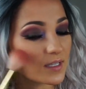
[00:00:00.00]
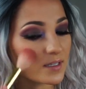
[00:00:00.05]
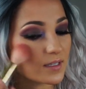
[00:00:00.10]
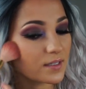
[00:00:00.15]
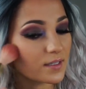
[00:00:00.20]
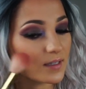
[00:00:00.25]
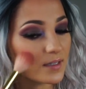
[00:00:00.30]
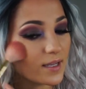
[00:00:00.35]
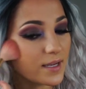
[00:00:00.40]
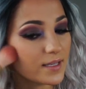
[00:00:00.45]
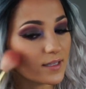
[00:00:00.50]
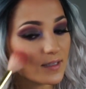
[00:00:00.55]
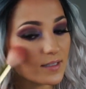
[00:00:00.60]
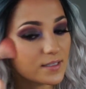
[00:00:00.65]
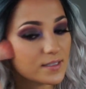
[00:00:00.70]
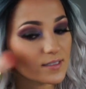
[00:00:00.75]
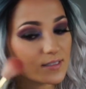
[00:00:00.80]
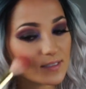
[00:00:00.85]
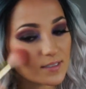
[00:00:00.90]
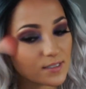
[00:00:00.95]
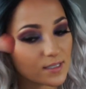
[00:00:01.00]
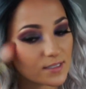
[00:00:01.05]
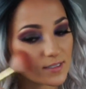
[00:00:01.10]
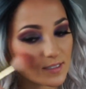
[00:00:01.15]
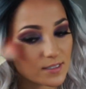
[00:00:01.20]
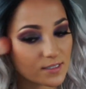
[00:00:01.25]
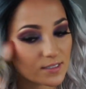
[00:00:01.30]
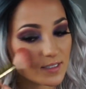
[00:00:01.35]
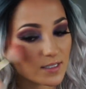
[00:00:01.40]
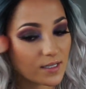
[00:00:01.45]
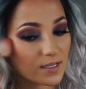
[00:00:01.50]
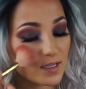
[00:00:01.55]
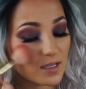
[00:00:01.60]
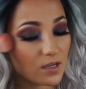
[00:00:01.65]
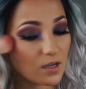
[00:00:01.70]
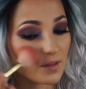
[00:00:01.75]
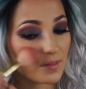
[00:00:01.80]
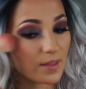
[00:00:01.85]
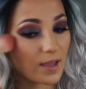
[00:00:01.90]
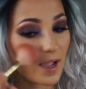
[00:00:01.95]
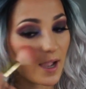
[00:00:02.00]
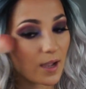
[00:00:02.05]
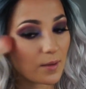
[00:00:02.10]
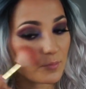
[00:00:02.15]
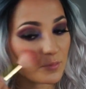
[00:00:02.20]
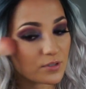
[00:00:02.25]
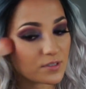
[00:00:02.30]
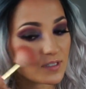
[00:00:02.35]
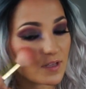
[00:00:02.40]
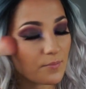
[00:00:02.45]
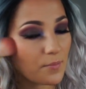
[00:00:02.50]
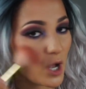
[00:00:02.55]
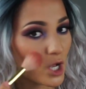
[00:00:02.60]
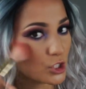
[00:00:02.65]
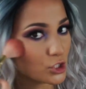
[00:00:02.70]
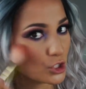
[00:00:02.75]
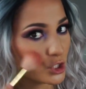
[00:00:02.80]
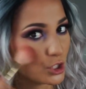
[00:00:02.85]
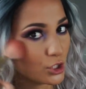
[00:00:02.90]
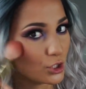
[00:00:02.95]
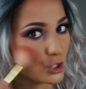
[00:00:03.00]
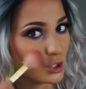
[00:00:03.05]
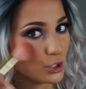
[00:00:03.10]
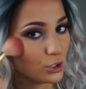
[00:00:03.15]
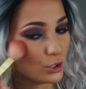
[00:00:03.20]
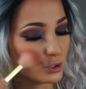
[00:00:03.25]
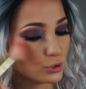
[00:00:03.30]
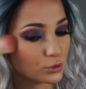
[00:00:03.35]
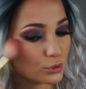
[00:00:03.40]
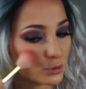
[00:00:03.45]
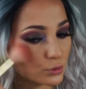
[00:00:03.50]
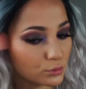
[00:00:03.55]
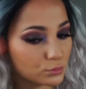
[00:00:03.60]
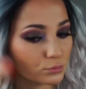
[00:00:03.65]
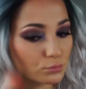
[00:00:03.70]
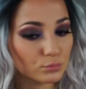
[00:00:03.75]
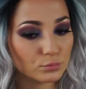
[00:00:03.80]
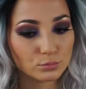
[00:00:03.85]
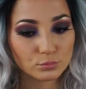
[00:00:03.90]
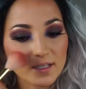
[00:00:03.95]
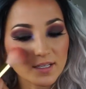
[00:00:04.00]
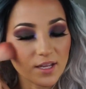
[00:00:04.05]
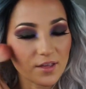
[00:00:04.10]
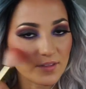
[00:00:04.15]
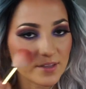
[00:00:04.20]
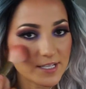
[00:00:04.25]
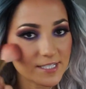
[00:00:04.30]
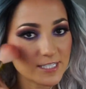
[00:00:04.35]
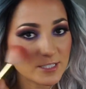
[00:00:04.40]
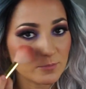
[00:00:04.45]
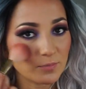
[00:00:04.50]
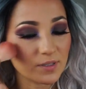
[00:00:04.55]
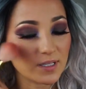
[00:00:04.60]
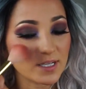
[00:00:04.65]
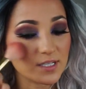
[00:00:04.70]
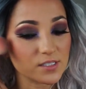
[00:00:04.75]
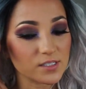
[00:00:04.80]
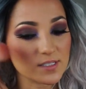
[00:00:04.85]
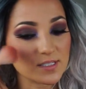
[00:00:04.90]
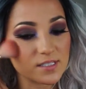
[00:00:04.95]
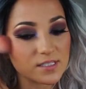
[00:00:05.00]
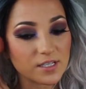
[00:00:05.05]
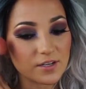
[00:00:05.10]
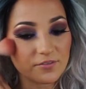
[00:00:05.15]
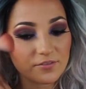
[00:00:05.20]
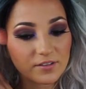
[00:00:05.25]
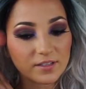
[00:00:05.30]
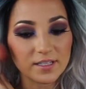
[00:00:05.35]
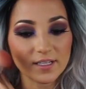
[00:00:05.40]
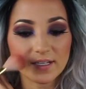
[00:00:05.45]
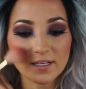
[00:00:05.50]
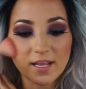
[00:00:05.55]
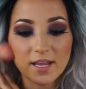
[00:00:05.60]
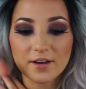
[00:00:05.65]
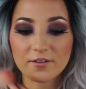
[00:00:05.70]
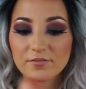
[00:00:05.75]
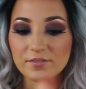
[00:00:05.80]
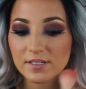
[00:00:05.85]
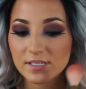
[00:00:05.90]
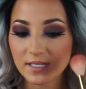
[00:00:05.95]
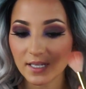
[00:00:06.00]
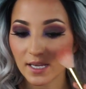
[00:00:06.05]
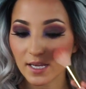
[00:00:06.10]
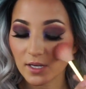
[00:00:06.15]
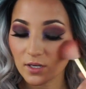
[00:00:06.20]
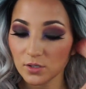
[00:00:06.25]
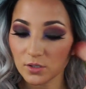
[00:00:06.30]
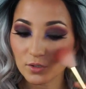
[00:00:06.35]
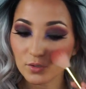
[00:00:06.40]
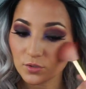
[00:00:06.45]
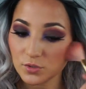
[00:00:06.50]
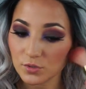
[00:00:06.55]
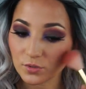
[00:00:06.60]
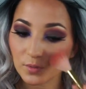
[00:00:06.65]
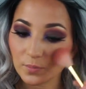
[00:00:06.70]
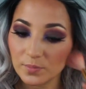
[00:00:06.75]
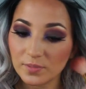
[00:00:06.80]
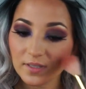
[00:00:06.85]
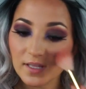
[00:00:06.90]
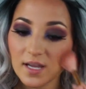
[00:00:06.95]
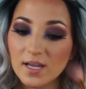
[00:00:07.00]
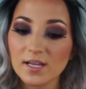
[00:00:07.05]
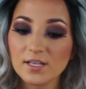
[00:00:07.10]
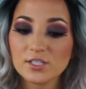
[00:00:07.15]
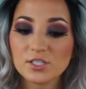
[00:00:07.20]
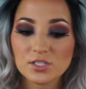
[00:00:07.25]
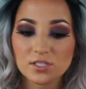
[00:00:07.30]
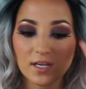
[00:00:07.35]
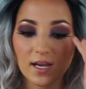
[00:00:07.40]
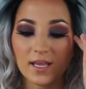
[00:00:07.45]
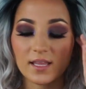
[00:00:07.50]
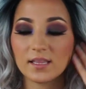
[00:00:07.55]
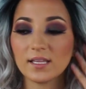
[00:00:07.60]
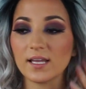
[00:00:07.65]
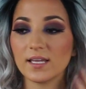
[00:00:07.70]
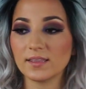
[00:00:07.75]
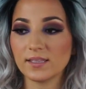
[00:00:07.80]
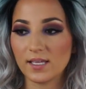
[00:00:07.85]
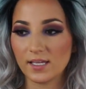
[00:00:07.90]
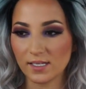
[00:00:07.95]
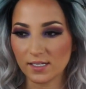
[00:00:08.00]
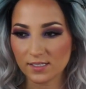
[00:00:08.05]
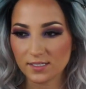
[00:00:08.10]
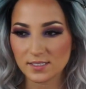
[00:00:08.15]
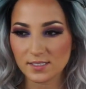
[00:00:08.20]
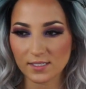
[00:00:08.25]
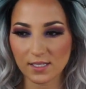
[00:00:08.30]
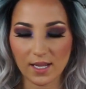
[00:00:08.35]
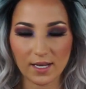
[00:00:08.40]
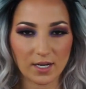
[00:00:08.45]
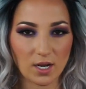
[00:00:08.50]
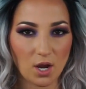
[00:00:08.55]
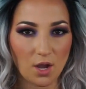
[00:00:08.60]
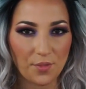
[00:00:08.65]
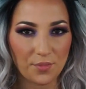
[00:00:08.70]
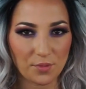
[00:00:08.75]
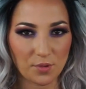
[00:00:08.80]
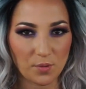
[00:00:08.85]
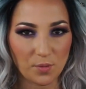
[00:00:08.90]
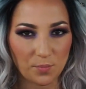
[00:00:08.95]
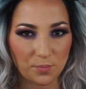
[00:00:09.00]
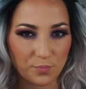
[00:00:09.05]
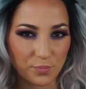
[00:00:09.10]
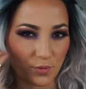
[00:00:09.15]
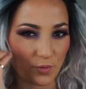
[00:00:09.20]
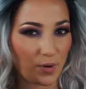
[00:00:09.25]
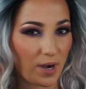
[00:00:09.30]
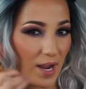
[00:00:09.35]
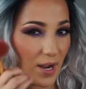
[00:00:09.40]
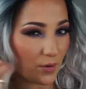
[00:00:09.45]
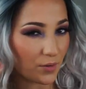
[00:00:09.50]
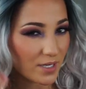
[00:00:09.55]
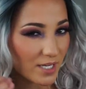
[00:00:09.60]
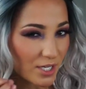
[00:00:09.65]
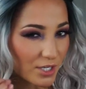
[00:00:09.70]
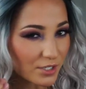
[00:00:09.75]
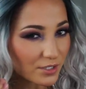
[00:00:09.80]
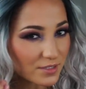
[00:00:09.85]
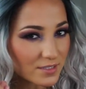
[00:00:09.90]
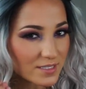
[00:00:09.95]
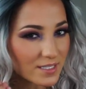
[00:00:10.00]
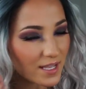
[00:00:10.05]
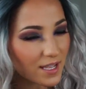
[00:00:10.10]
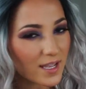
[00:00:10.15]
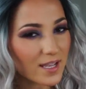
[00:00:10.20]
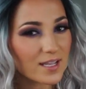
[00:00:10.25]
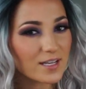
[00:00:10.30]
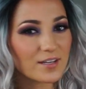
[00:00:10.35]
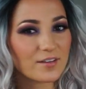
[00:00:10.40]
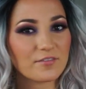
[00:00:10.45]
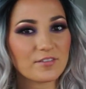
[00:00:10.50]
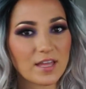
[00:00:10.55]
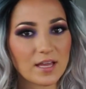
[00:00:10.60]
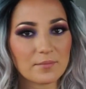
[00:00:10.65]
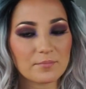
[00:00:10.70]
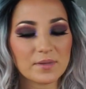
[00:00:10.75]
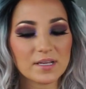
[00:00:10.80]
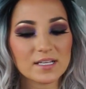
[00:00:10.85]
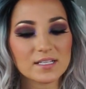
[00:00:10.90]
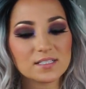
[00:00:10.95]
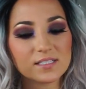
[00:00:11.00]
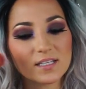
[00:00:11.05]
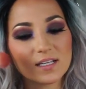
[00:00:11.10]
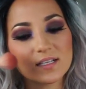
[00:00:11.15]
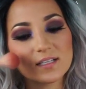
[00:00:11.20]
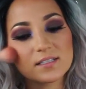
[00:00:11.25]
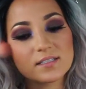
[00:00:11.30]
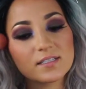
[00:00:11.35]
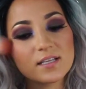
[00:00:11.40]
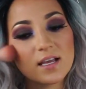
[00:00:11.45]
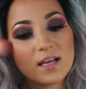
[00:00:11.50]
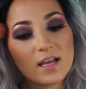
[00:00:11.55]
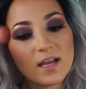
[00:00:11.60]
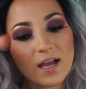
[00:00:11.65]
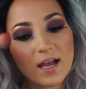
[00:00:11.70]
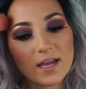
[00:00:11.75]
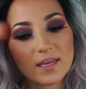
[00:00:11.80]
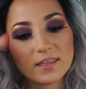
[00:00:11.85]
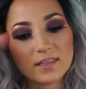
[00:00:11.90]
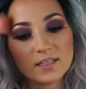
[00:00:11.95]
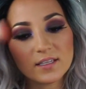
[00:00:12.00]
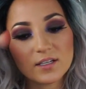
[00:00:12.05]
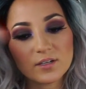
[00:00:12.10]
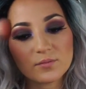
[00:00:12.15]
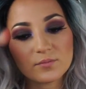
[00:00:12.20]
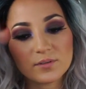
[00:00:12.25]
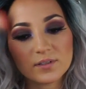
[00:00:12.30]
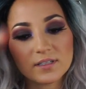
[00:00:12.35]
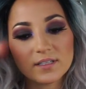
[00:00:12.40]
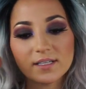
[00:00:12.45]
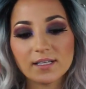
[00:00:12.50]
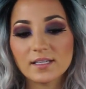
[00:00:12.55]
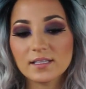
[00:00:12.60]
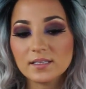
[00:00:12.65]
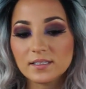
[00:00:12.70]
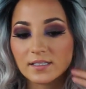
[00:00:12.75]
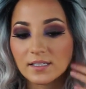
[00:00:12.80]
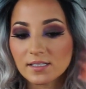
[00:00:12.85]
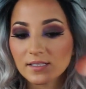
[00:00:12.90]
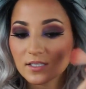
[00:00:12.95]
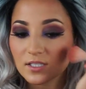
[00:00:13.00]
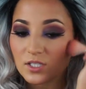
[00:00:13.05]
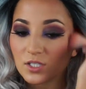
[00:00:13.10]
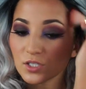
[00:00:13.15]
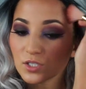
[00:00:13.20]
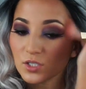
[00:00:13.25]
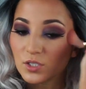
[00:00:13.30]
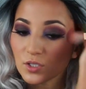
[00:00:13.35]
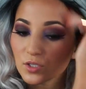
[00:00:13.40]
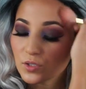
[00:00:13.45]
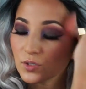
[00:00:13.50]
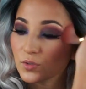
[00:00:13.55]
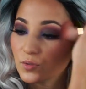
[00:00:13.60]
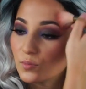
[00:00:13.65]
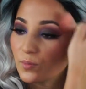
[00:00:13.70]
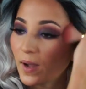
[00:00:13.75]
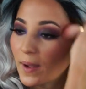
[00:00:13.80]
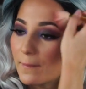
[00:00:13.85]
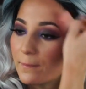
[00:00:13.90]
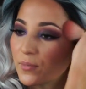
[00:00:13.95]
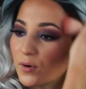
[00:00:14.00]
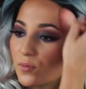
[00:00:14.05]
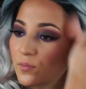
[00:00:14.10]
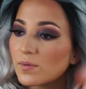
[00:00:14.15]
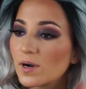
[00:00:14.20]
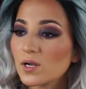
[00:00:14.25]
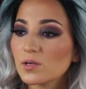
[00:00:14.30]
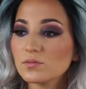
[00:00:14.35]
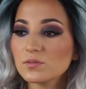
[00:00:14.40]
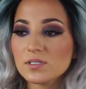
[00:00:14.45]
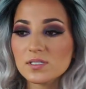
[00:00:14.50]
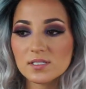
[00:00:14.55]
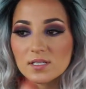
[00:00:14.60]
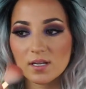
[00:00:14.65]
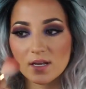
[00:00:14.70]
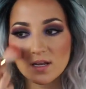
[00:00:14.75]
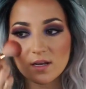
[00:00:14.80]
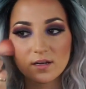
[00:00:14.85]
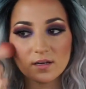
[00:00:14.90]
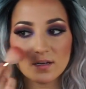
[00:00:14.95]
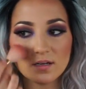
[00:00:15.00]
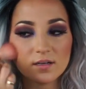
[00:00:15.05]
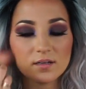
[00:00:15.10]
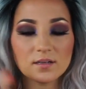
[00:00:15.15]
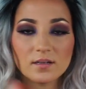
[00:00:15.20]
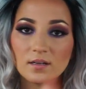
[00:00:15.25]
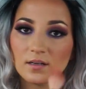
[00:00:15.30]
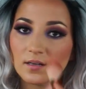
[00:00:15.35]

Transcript: gonna lightly dust it on the apples of my cheeks. Now, this blush is definitely an everyday neutral blush. I like that it's like on the brownier side, if that makes sense. I think it really lends to my bronzer,